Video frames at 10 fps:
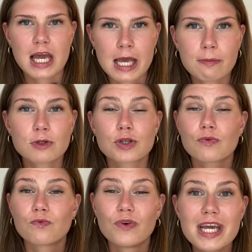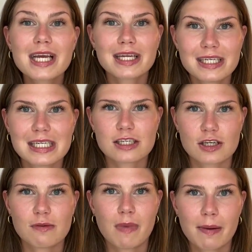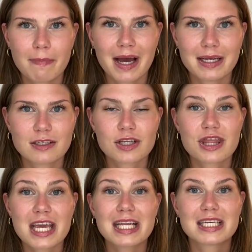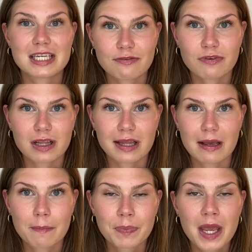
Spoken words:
able to recondition my mind to think differently.